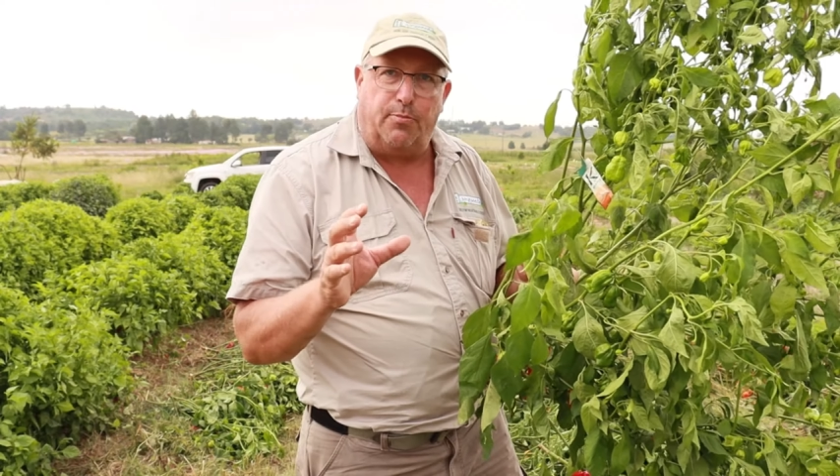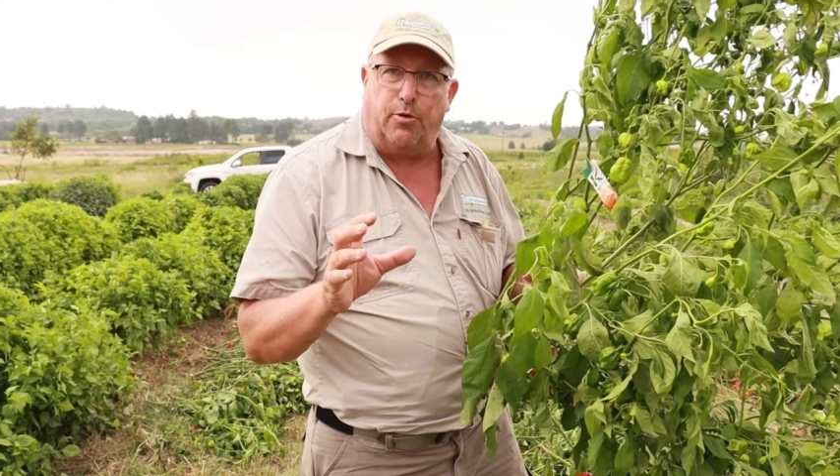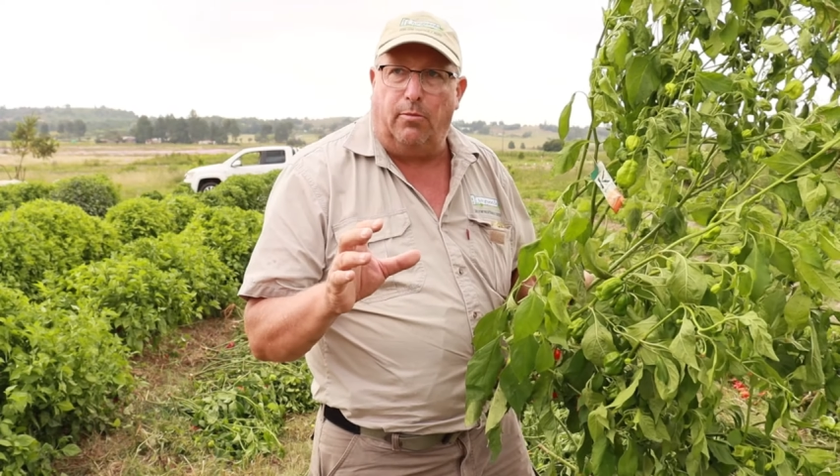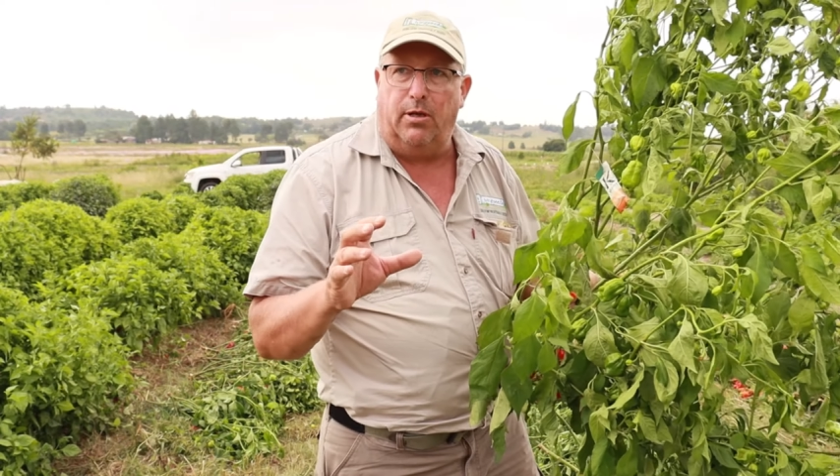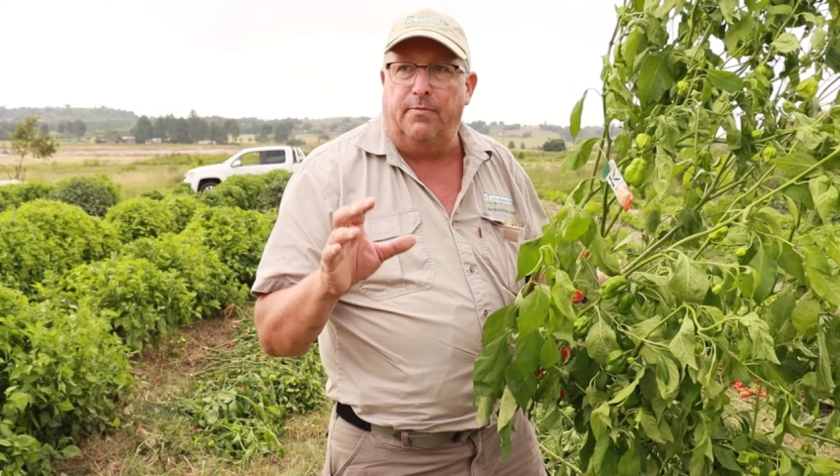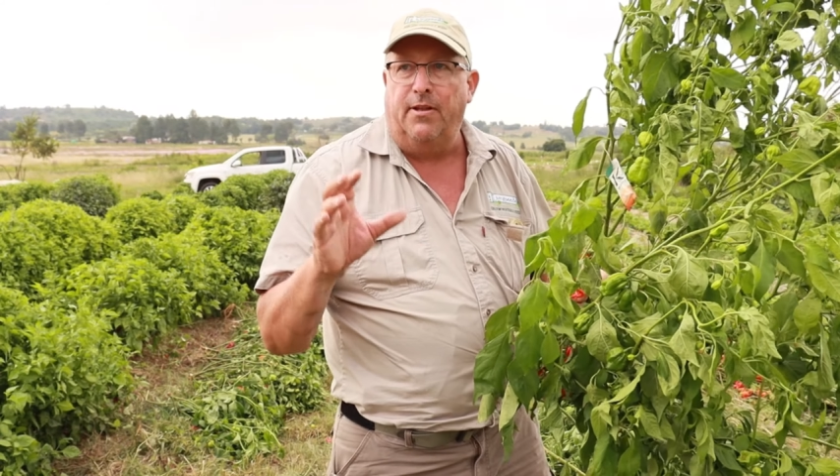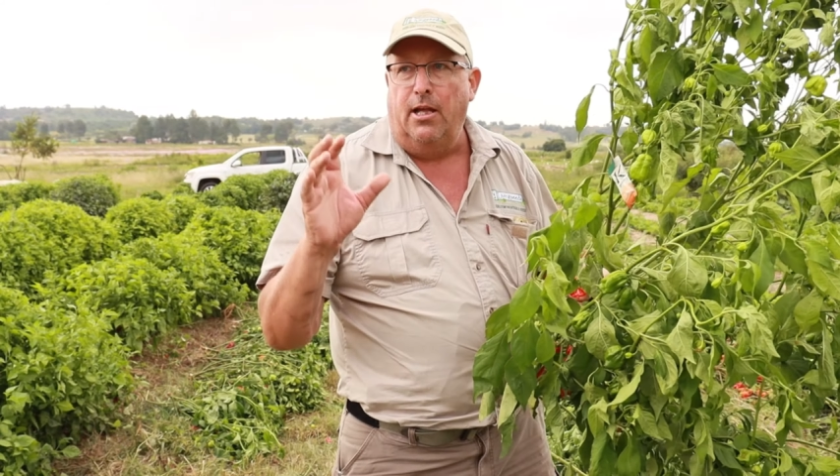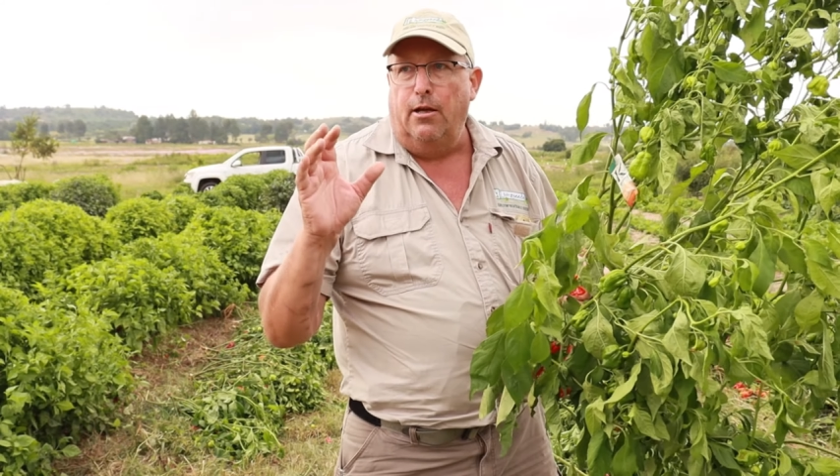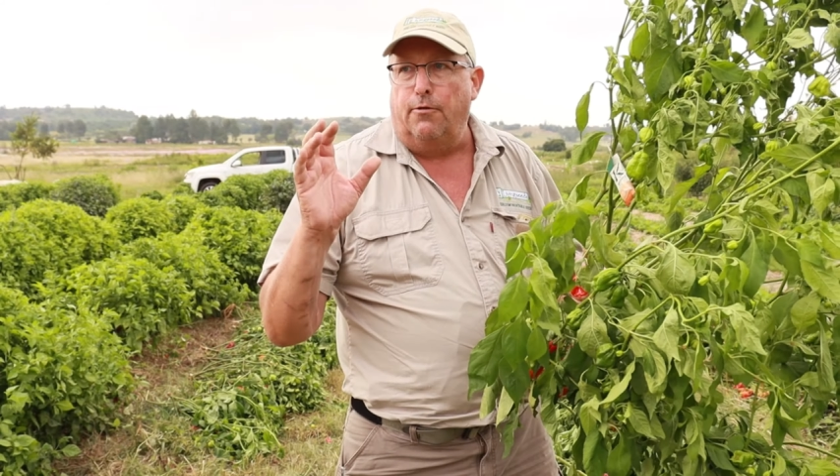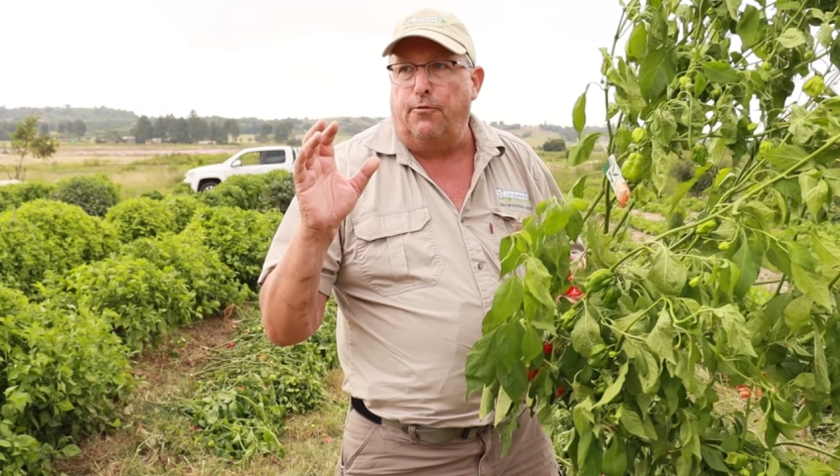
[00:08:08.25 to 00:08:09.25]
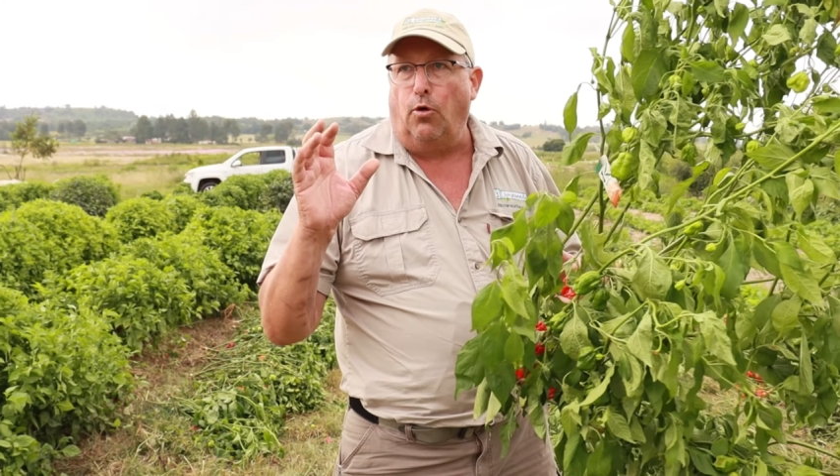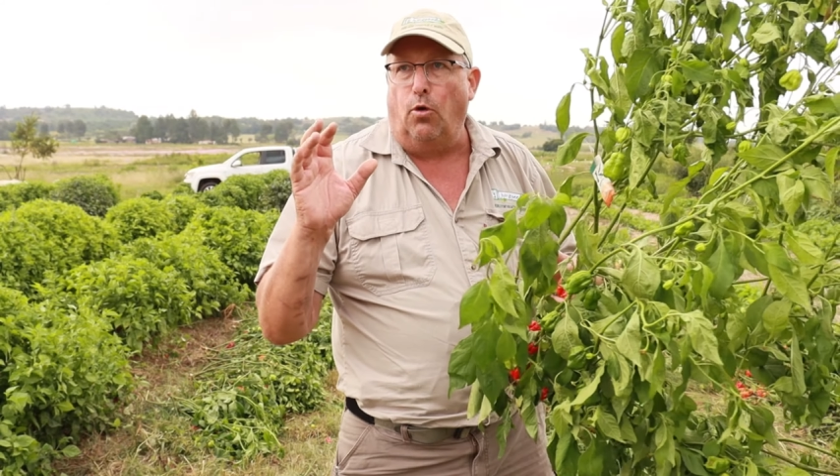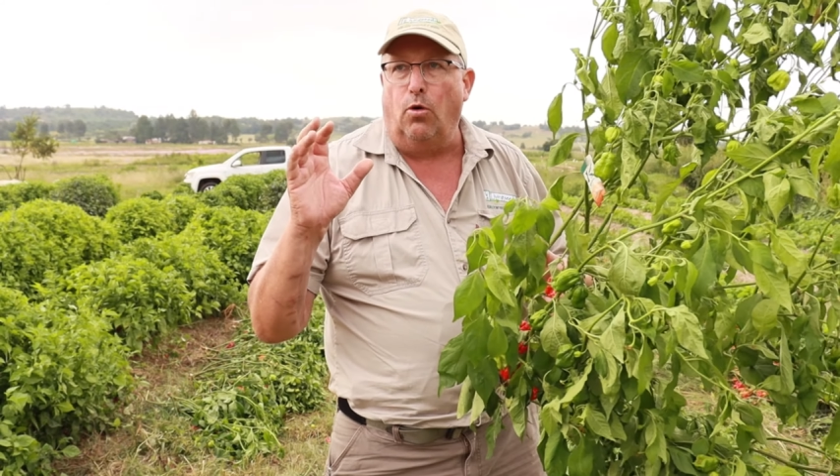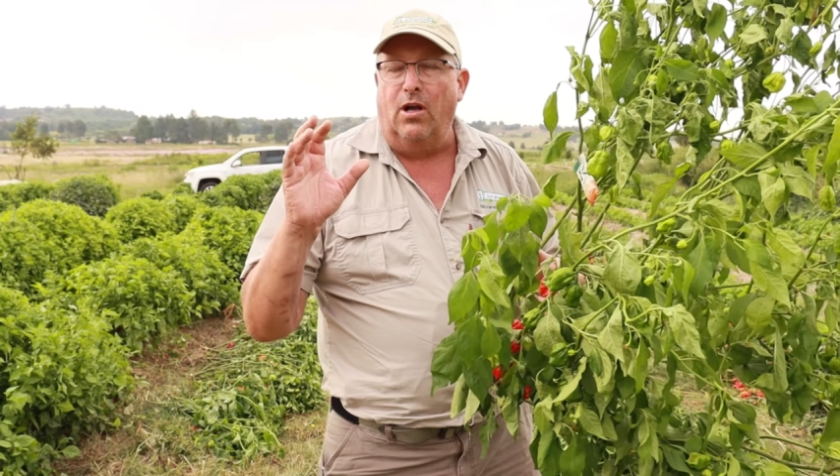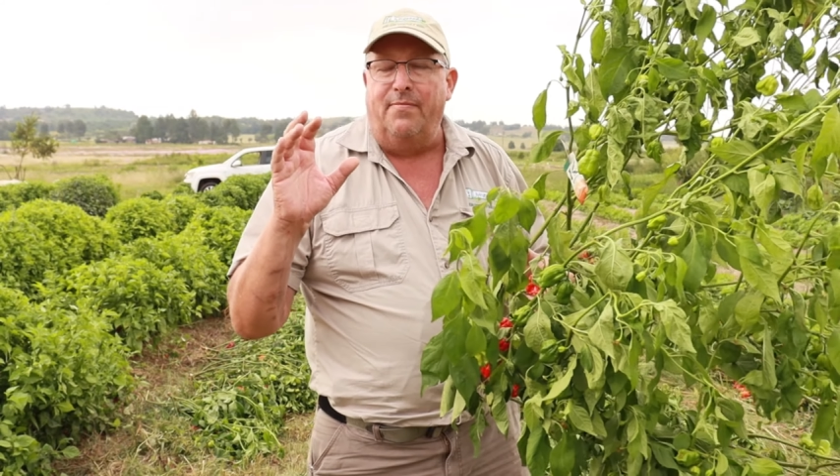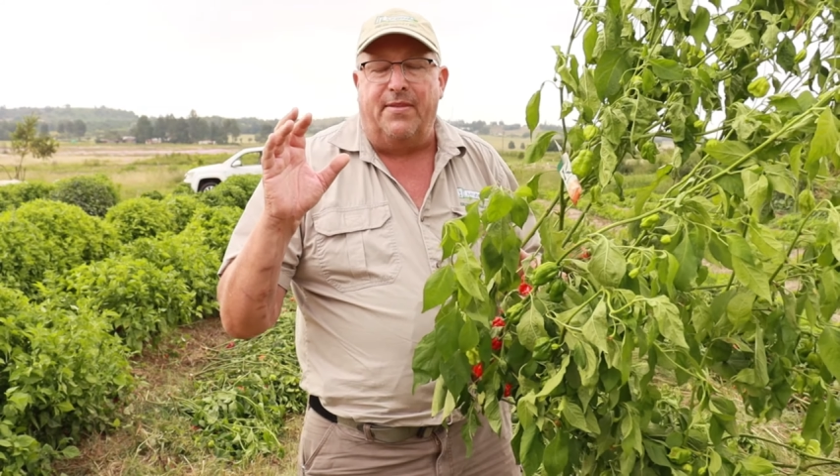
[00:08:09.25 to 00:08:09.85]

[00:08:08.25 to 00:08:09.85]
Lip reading: problem for